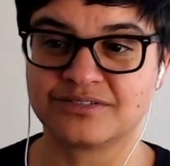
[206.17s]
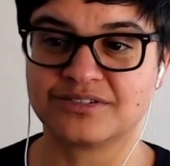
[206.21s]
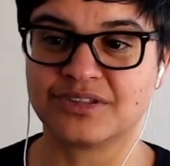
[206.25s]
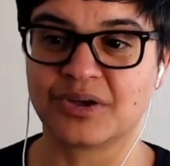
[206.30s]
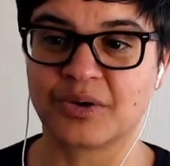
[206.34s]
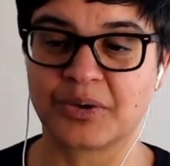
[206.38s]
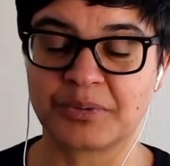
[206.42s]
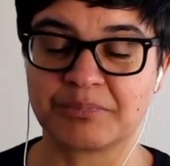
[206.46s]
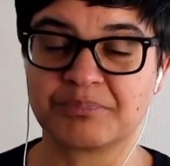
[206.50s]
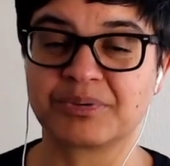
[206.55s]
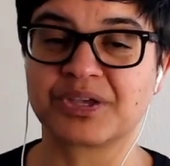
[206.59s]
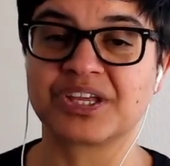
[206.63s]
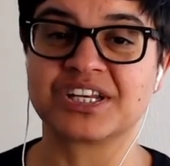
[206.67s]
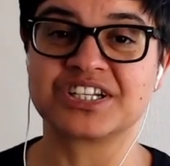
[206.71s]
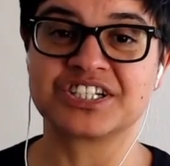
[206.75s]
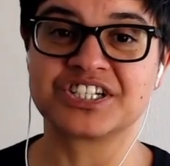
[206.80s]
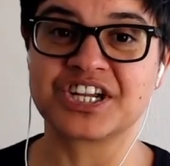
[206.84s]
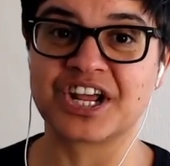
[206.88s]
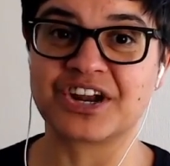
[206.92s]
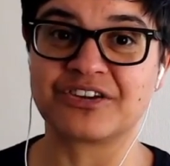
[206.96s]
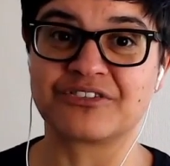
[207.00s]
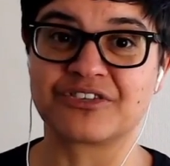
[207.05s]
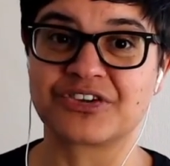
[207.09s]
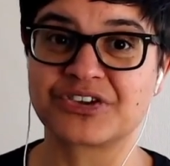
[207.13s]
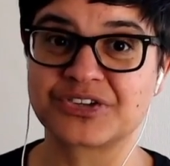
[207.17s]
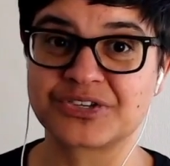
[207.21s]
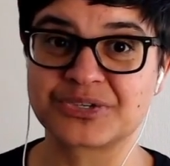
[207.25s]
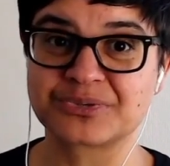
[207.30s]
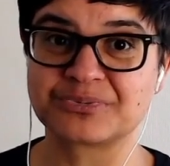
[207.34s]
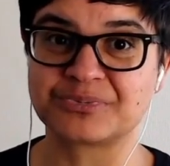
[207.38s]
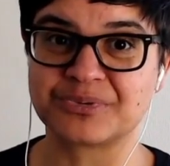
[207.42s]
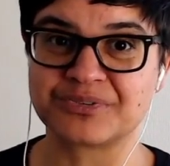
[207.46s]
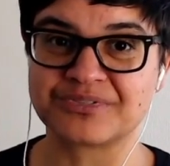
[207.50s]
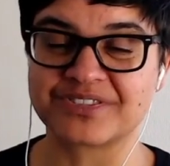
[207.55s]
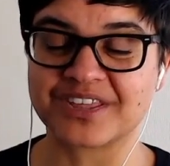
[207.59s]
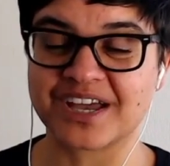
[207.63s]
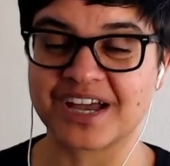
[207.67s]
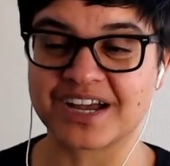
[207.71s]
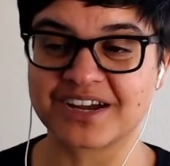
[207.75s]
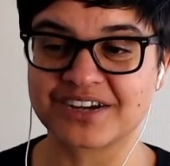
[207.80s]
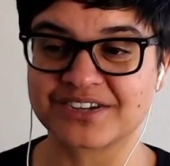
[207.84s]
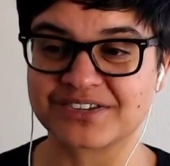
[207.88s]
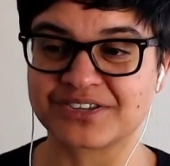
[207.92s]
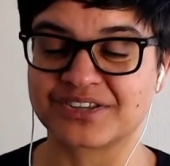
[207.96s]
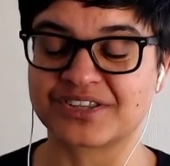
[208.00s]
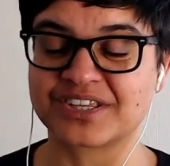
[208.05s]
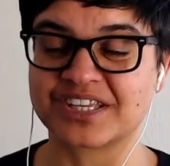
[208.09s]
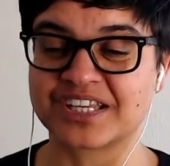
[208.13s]
that I'm being generous with that
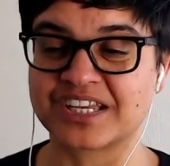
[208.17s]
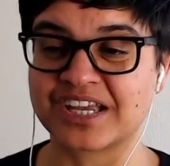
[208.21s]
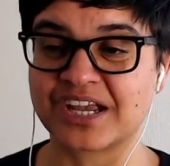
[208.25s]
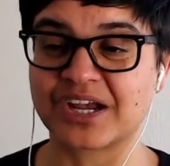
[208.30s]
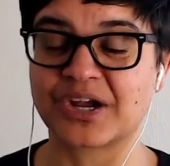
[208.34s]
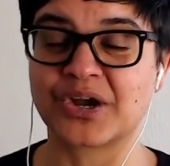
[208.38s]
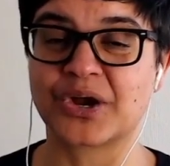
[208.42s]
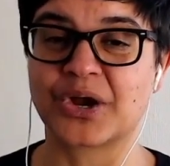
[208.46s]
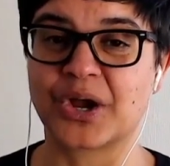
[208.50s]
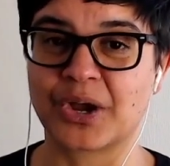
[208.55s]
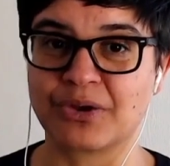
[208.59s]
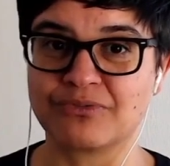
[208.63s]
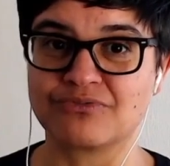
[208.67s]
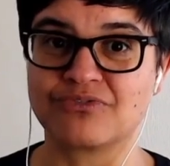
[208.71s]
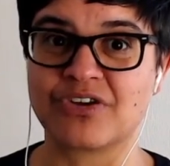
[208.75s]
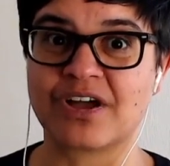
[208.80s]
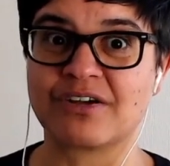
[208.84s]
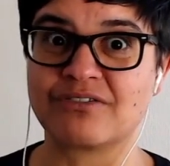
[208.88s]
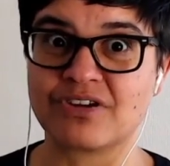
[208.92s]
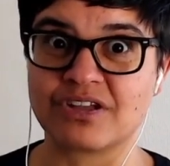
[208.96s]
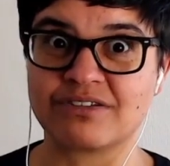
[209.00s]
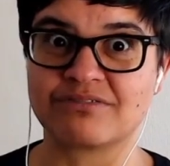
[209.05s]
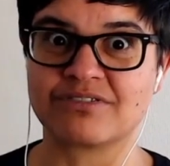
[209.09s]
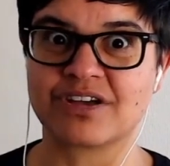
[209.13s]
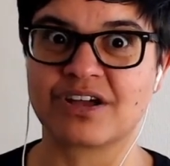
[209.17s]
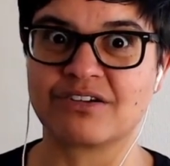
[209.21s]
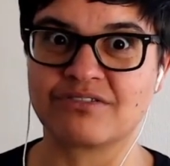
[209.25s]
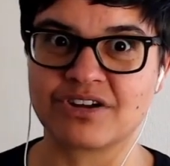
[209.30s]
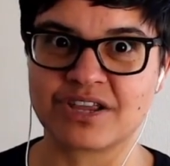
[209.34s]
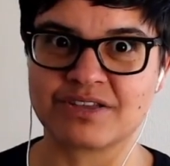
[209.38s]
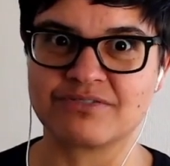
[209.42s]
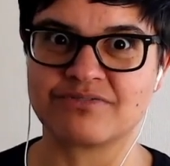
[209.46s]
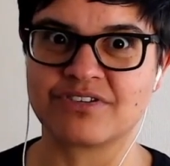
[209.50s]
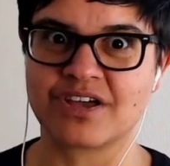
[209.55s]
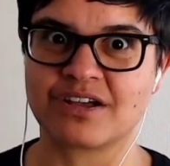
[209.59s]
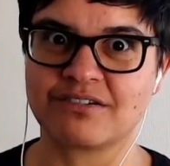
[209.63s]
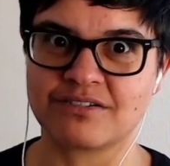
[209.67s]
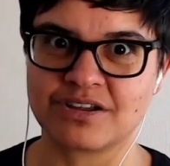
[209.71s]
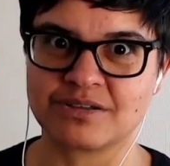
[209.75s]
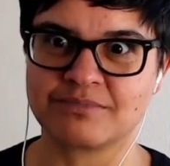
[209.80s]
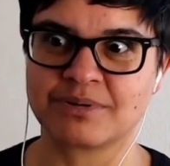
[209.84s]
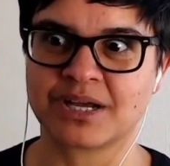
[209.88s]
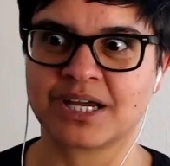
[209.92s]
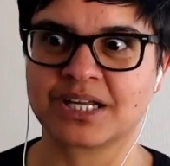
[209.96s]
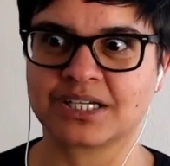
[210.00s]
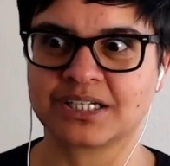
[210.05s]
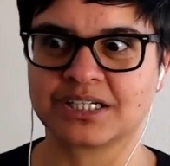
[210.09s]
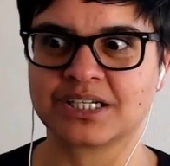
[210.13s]
because I think it could go very, very, very
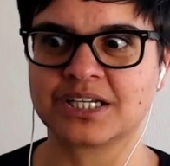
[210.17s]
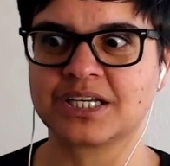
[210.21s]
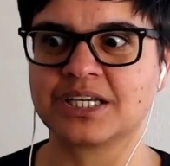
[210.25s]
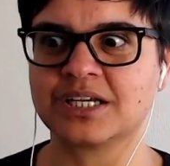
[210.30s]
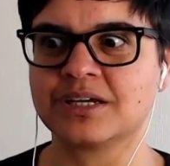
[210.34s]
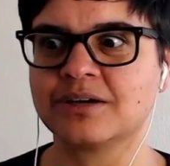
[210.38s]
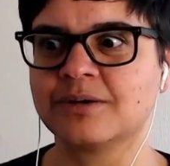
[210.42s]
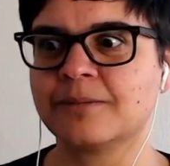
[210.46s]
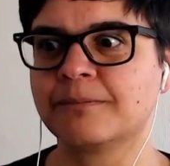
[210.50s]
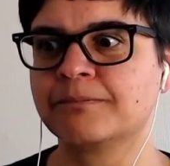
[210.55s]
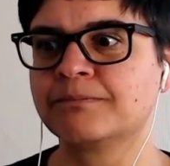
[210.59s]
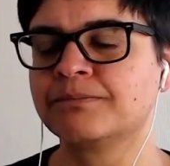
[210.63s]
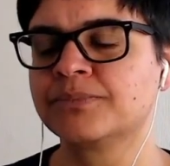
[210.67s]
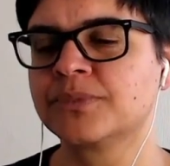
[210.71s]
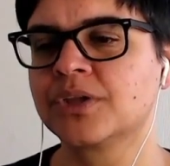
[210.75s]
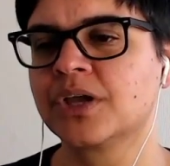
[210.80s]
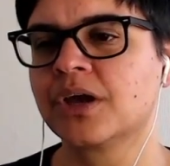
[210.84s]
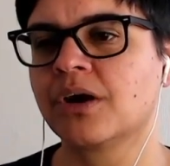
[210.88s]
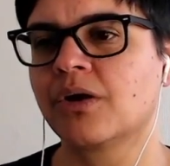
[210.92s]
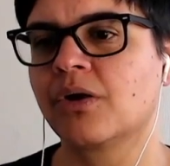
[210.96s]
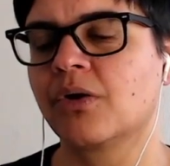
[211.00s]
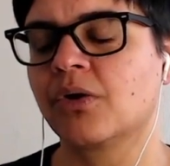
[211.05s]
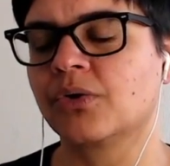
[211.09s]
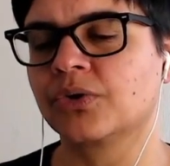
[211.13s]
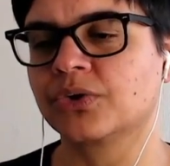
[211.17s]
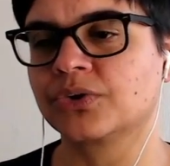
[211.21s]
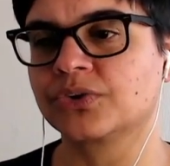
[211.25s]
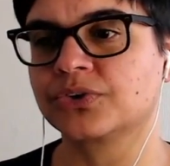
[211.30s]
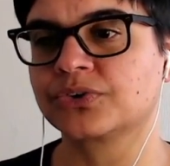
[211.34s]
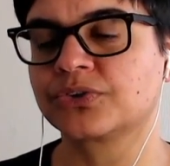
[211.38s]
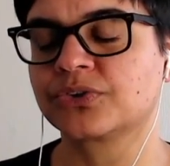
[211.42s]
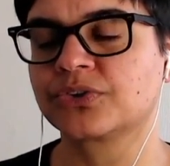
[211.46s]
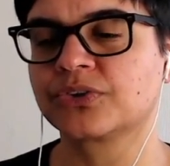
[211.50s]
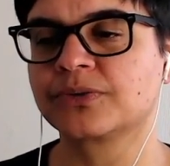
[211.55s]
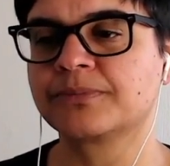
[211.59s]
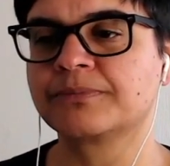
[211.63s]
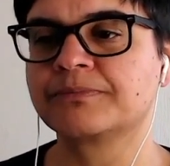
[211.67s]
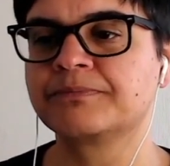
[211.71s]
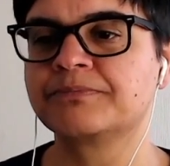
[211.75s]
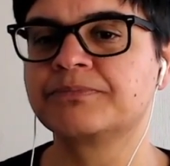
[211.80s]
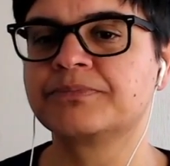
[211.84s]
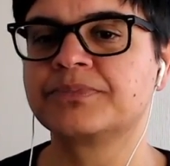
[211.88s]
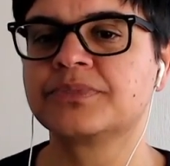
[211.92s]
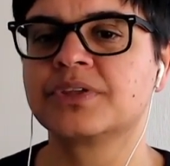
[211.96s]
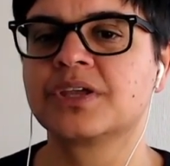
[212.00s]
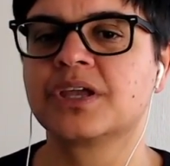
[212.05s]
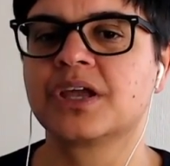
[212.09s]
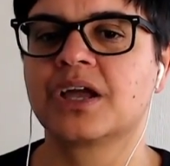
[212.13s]
badly on Earth.
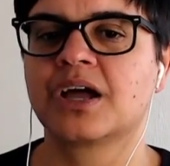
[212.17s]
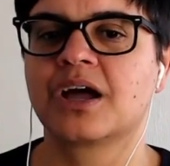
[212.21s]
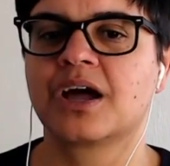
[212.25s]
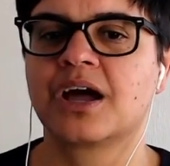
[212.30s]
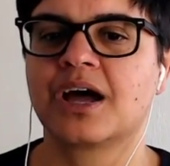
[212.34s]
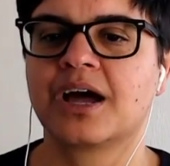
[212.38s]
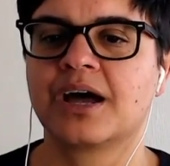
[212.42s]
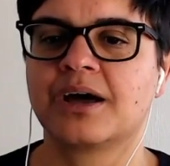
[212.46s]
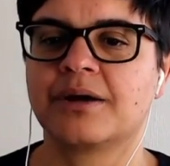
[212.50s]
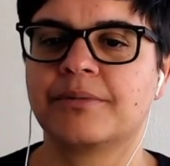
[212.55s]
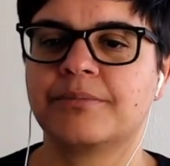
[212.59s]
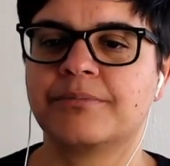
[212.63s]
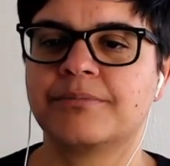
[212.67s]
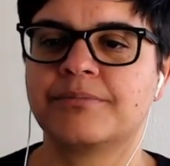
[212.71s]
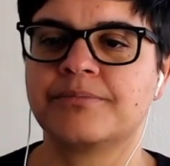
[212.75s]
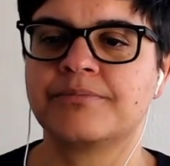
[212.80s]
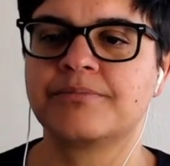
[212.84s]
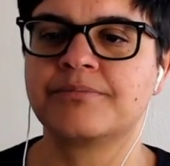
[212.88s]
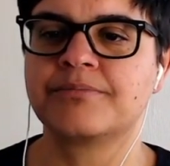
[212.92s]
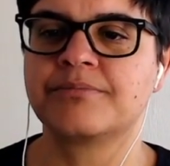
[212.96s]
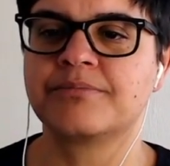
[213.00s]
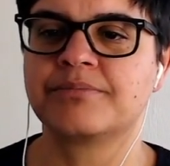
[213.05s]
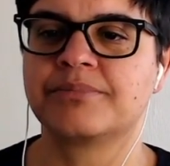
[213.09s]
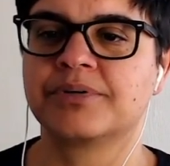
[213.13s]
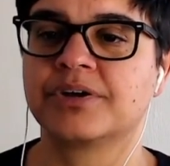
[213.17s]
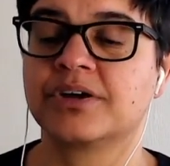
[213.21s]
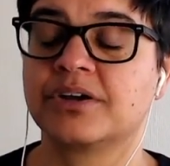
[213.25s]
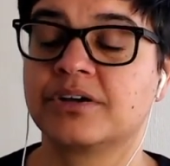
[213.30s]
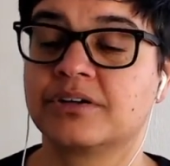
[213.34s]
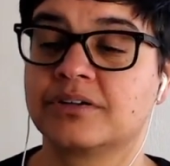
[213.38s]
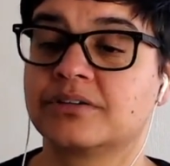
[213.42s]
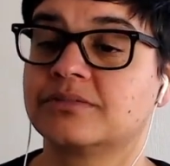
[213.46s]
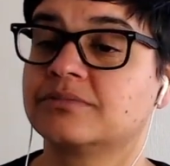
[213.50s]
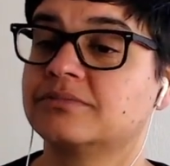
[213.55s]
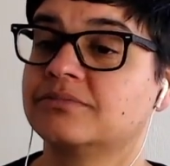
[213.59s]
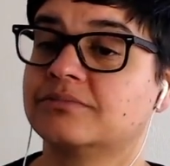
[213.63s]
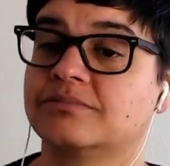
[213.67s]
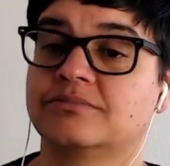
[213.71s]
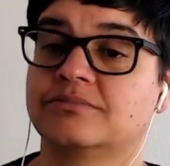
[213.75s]
But